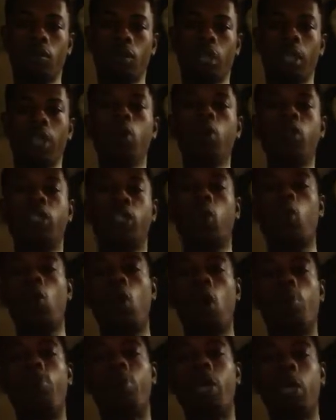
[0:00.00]
And you should
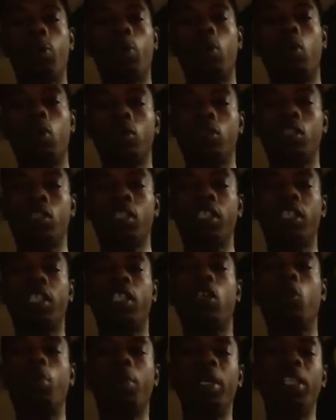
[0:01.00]
want people to
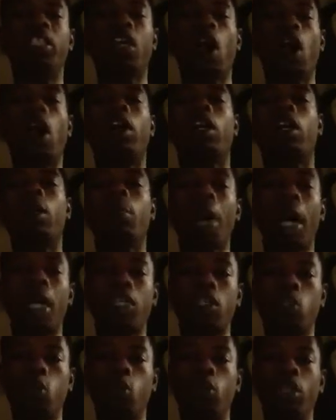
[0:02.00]
still be talking
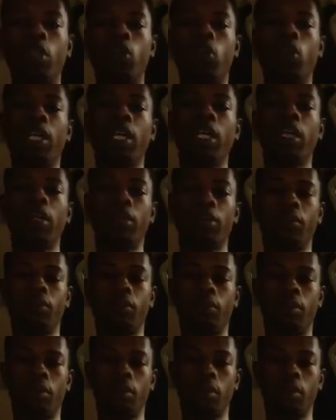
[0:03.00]
about you when you leave.